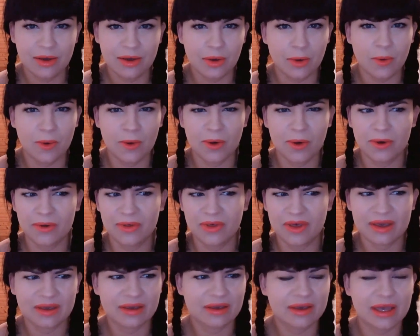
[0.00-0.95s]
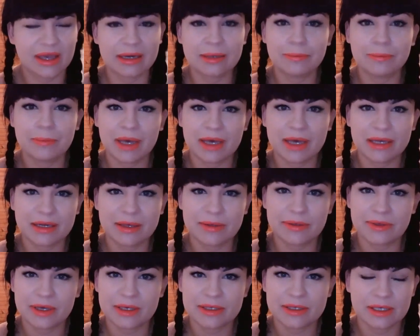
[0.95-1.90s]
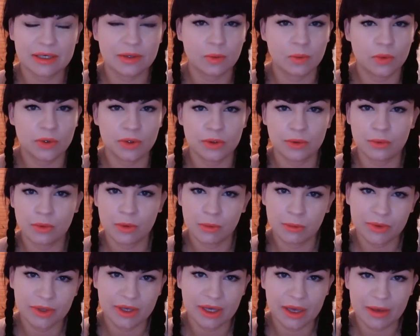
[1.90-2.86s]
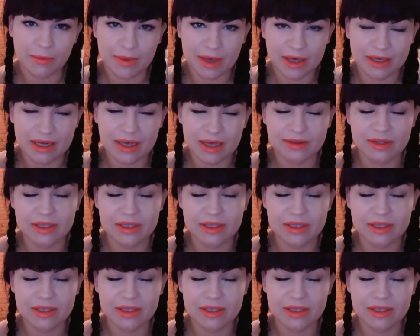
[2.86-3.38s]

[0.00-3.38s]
or like getting mad at things that you wouldn't normally get mad at,